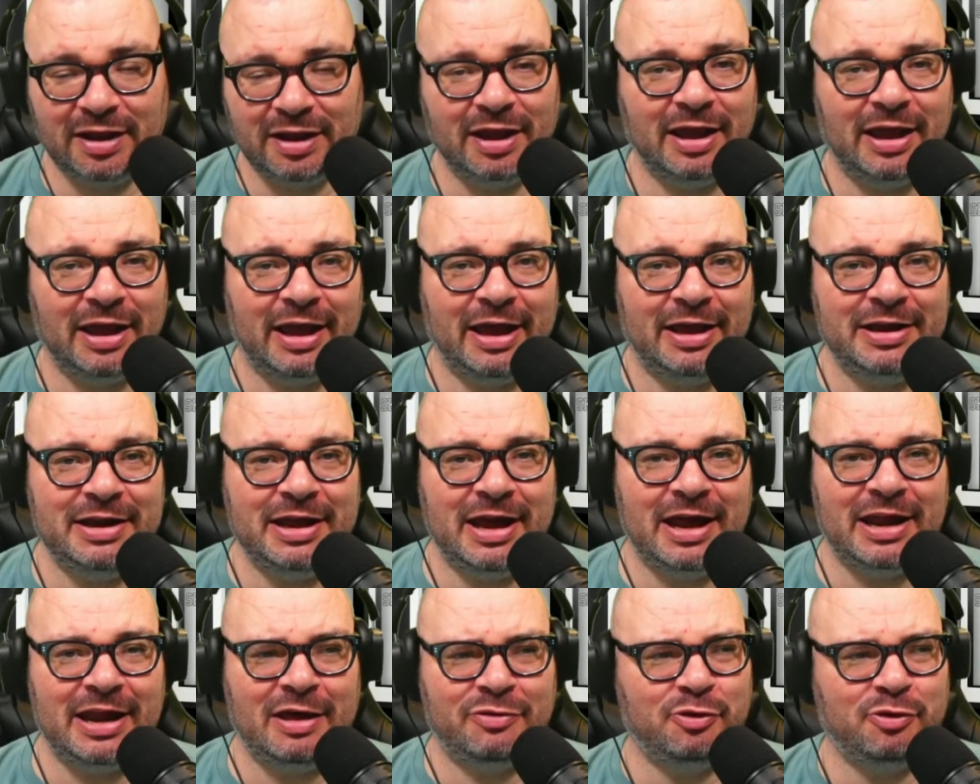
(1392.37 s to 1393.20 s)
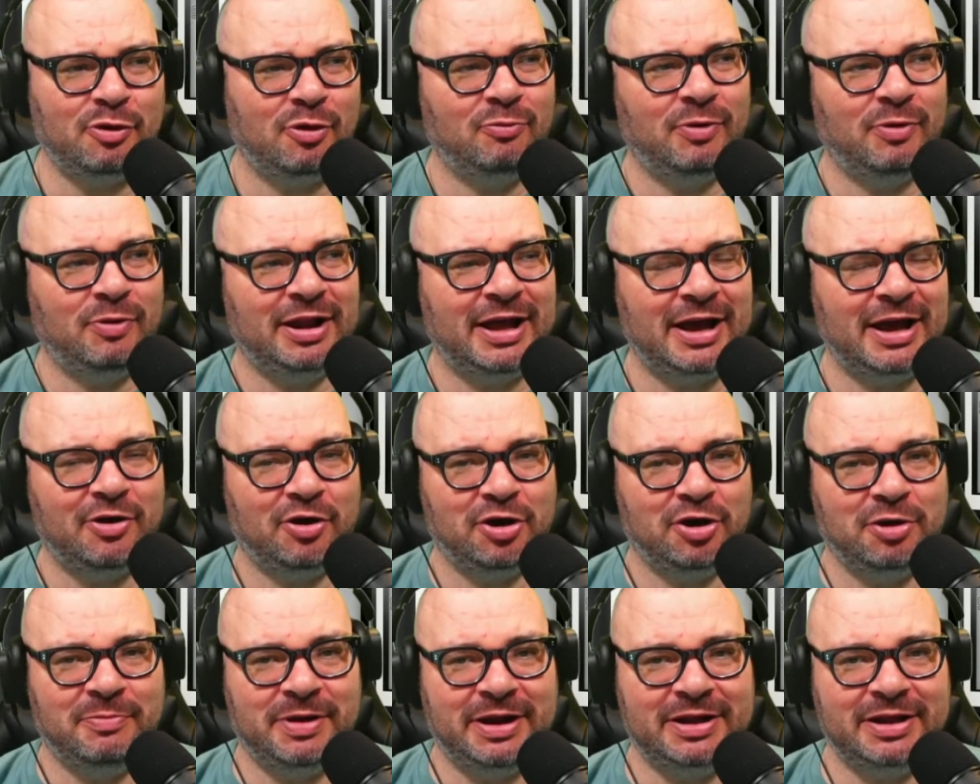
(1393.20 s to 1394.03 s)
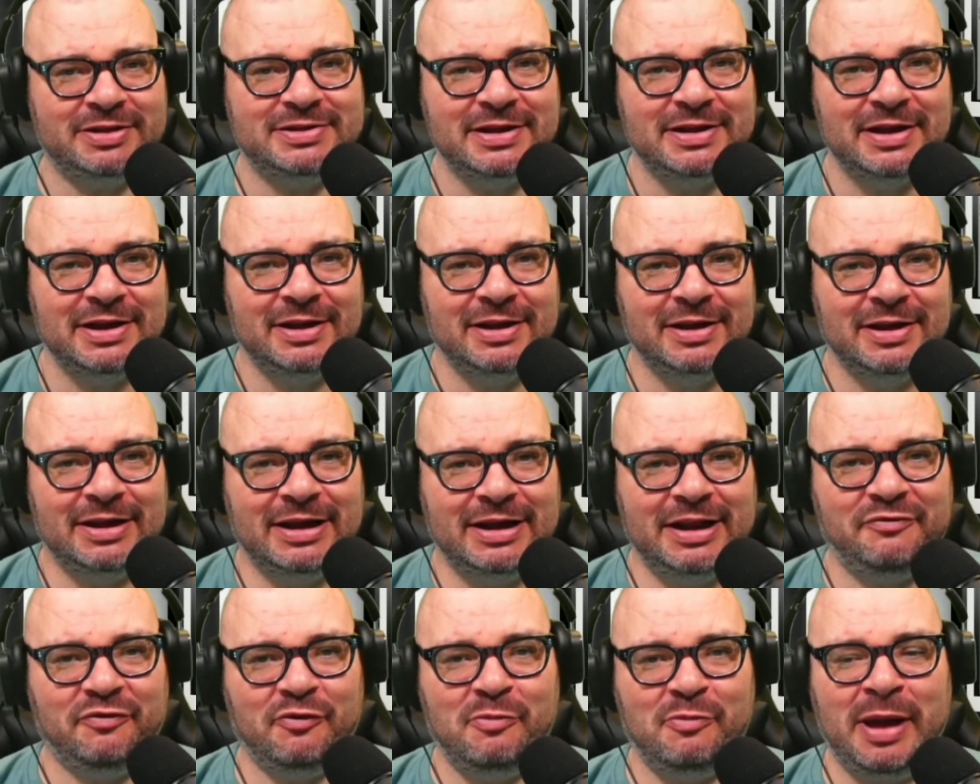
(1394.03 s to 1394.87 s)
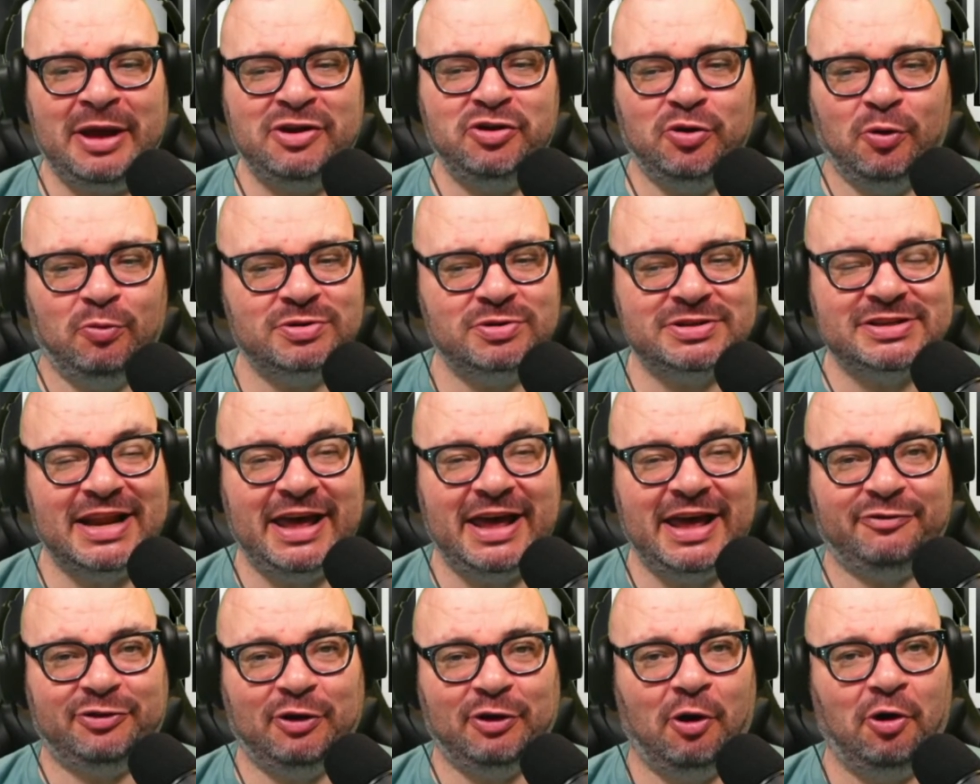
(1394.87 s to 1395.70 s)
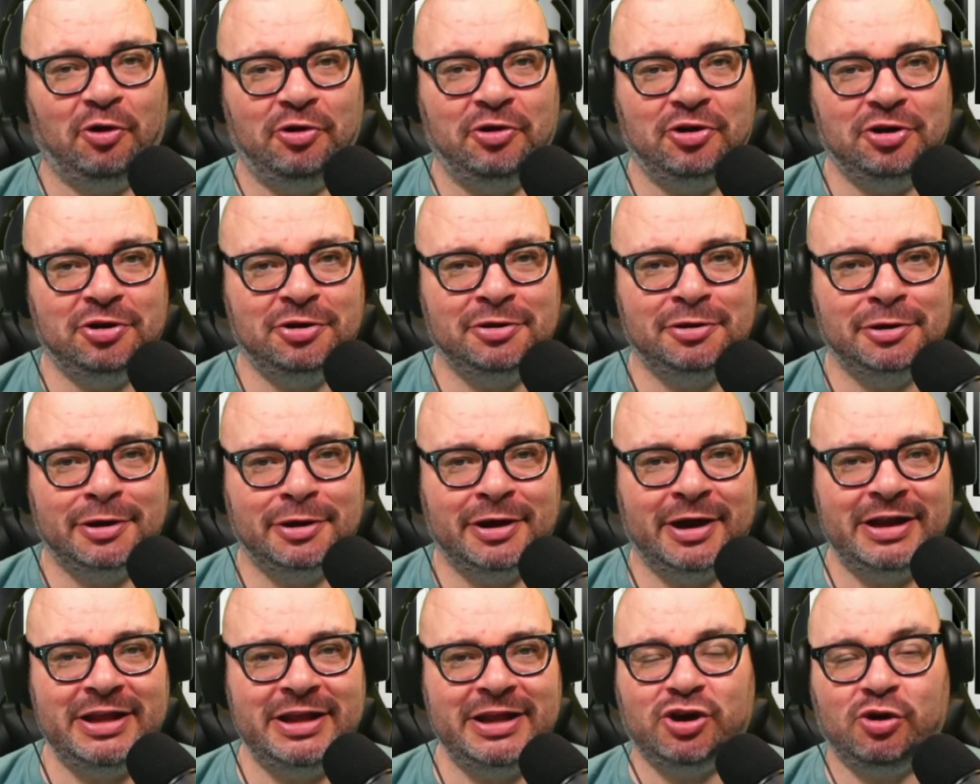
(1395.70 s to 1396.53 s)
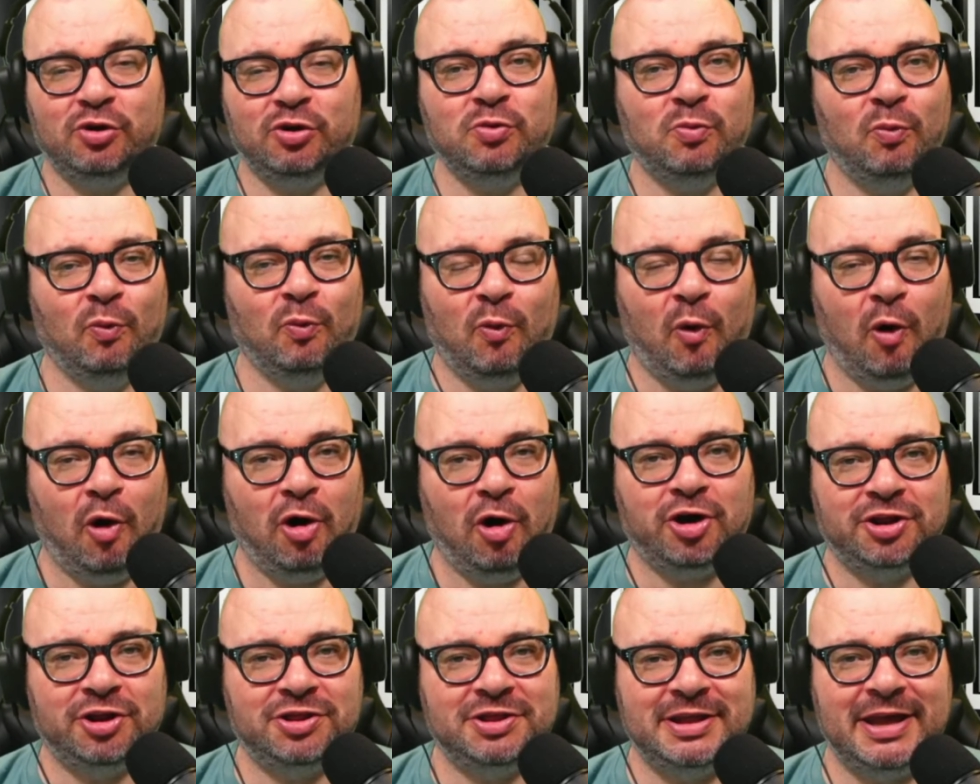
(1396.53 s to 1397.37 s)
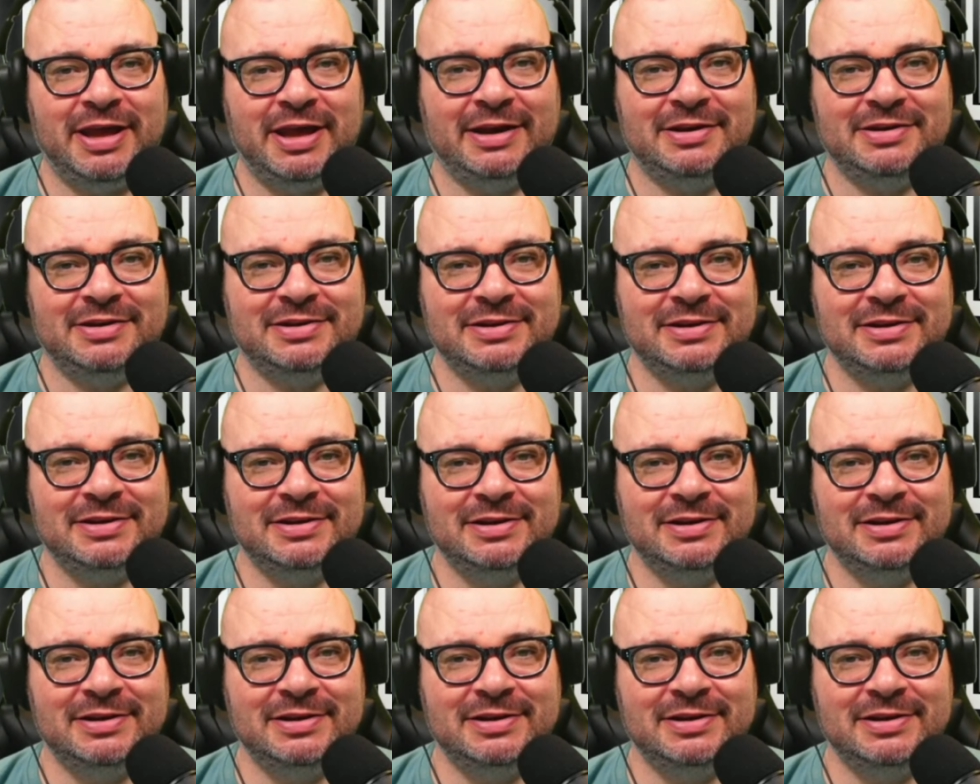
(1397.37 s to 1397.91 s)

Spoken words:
And I thought, well, hang on a minute. Livramento was left on and he couldn't walk at the end.